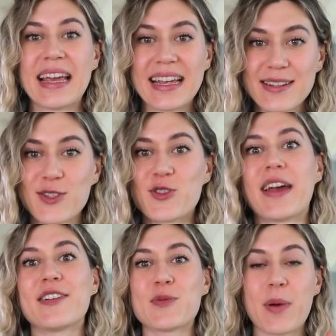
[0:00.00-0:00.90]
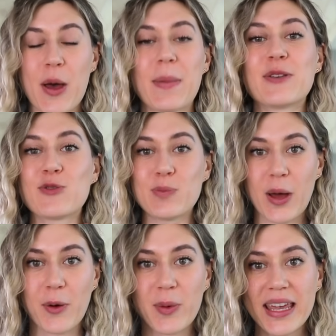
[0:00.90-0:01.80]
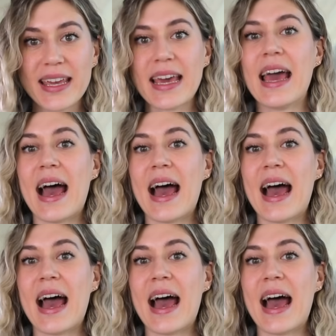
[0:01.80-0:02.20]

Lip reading: in a stretch per muscle per week.